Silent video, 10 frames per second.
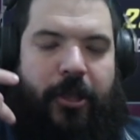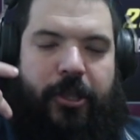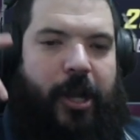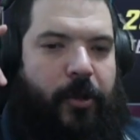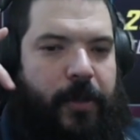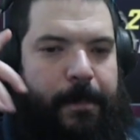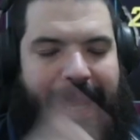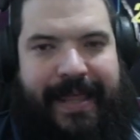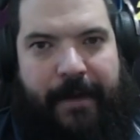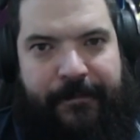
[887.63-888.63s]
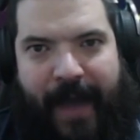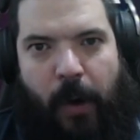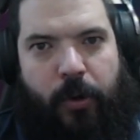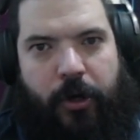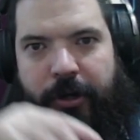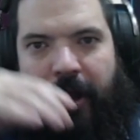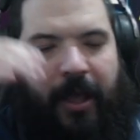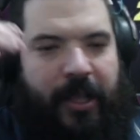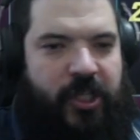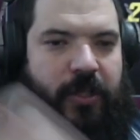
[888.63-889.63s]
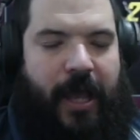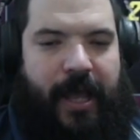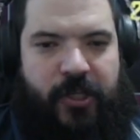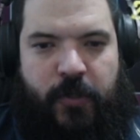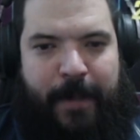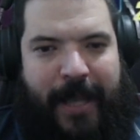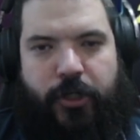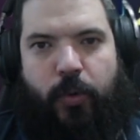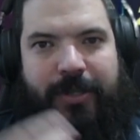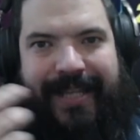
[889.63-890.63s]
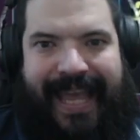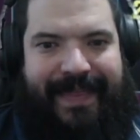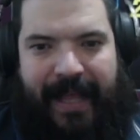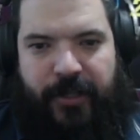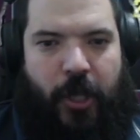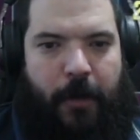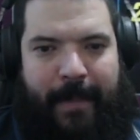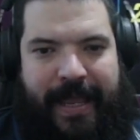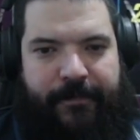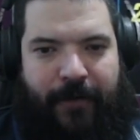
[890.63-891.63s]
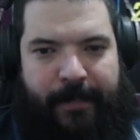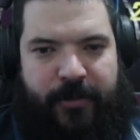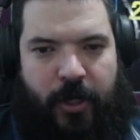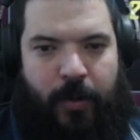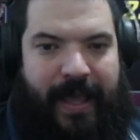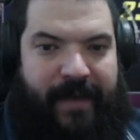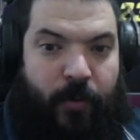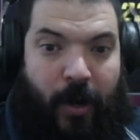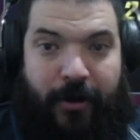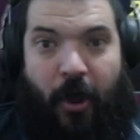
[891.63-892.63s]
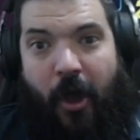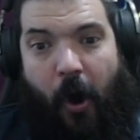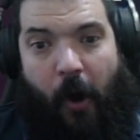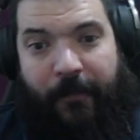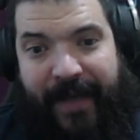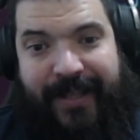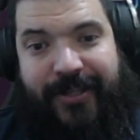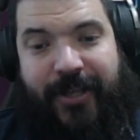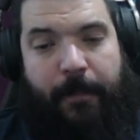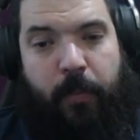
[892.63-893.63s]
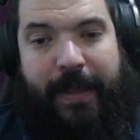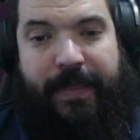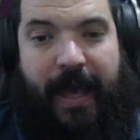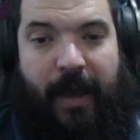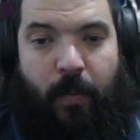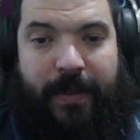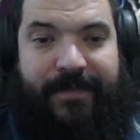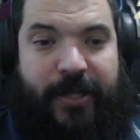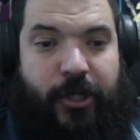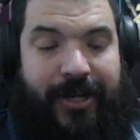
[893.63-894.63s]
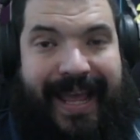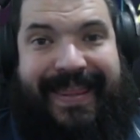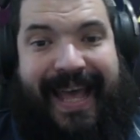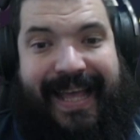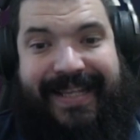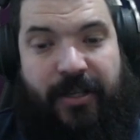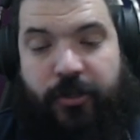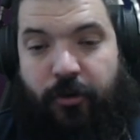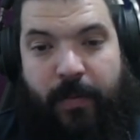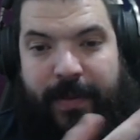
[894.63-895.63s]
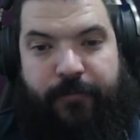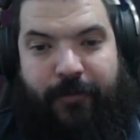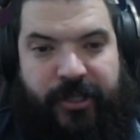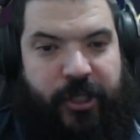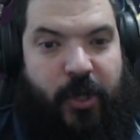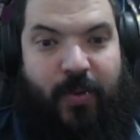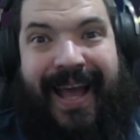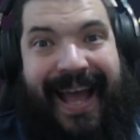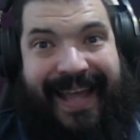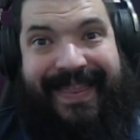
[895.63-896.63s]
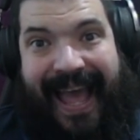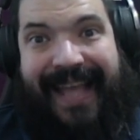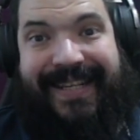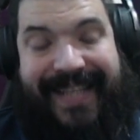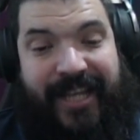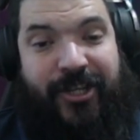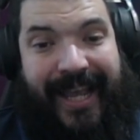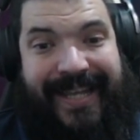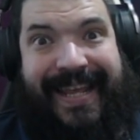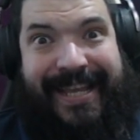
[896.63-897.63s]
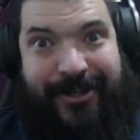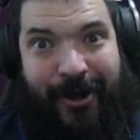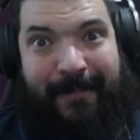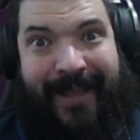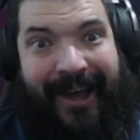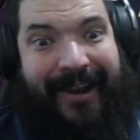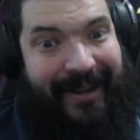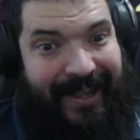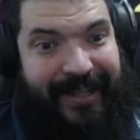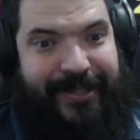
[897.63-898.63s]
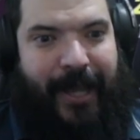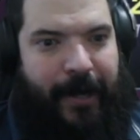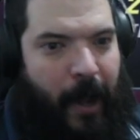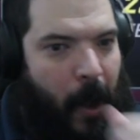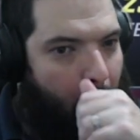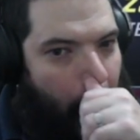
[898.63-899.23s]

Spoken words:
You know, you play that Falcon special to get that turn meter for absolutely everyone. Offense up with Vision, and that is, sorry, with Rescue, and that is it. JD, job done. Ta-da.